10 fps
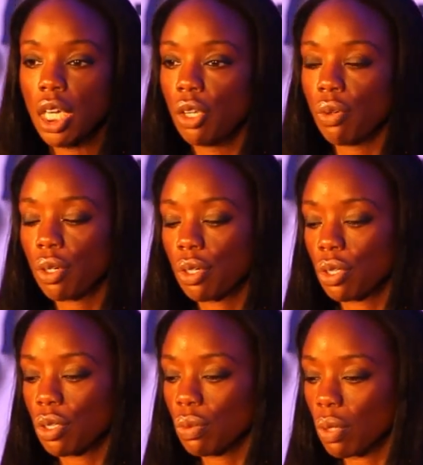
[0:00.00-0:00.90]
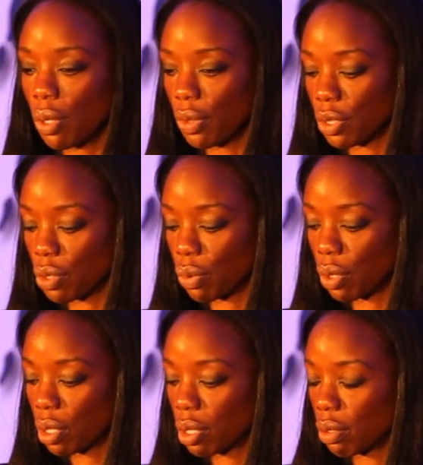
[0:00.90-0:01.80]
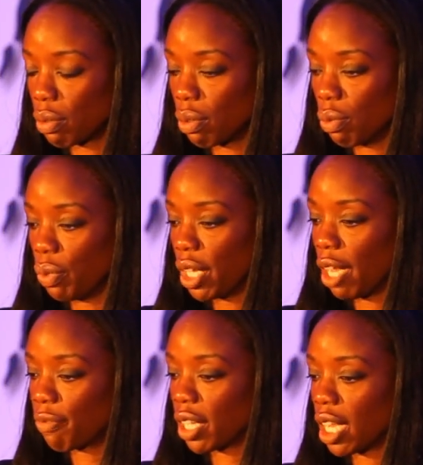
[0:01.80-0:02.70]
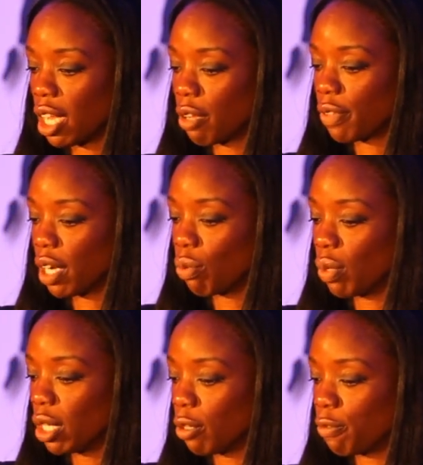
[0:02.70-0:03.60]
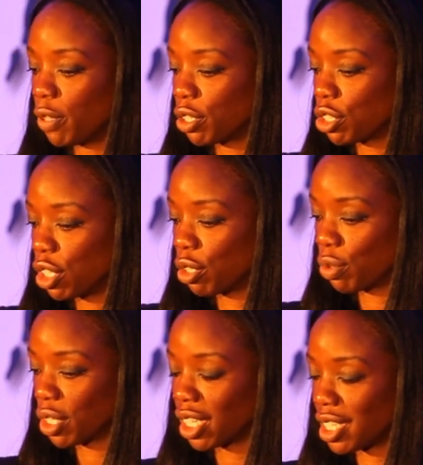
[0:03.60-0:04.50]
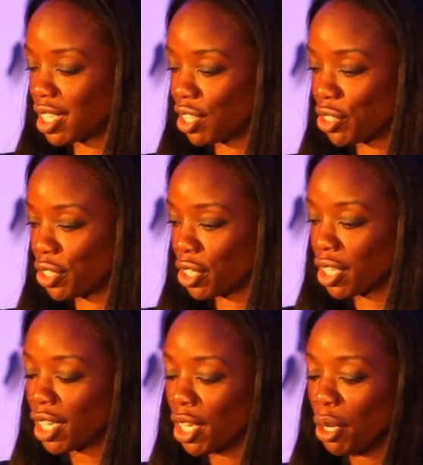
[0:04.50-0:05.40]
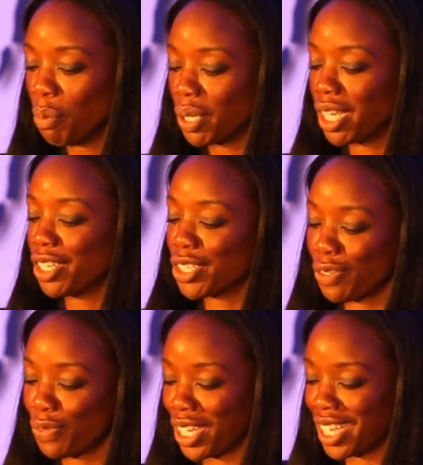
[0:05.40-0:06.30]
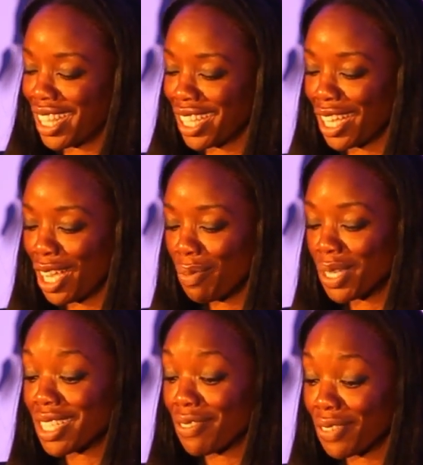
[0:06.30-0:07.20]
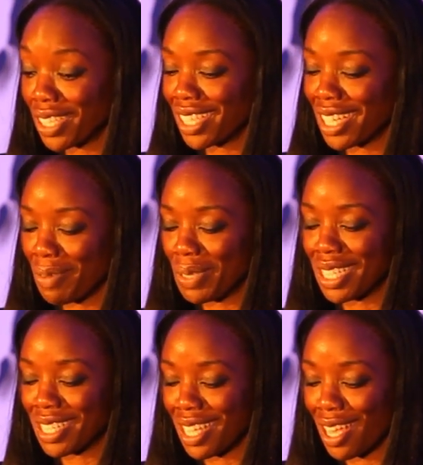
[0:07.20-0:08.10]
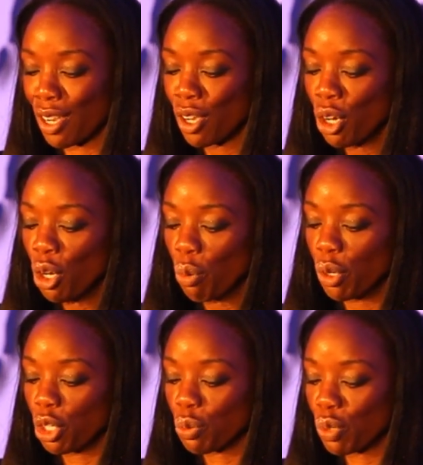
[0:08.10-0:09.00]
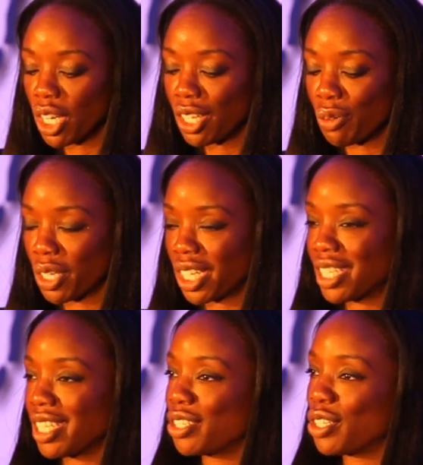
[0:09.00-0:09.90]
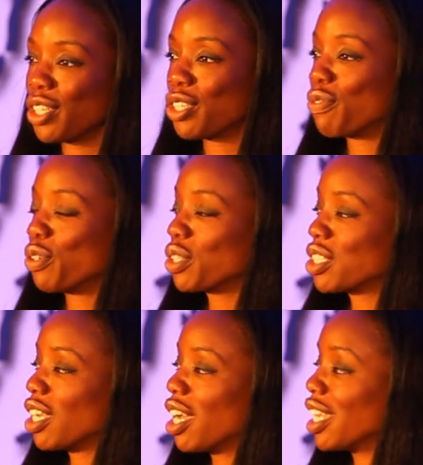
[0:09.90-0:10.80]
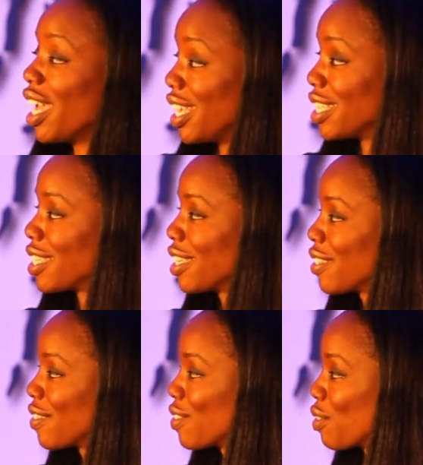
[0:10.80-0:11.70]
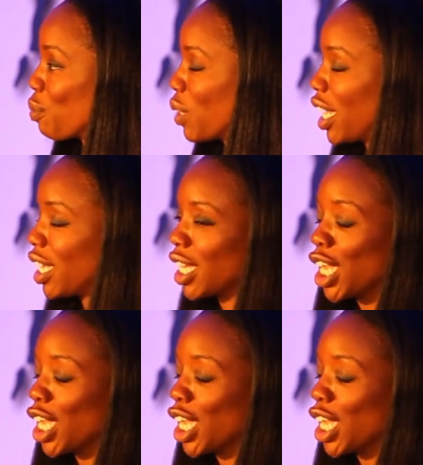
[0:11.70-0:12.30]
In order to do all this work, we have to have a well-functioning organization. But here's a funny thing that happens. The funny thing that happens is that when you're running an organization that's focused on ACEs, right,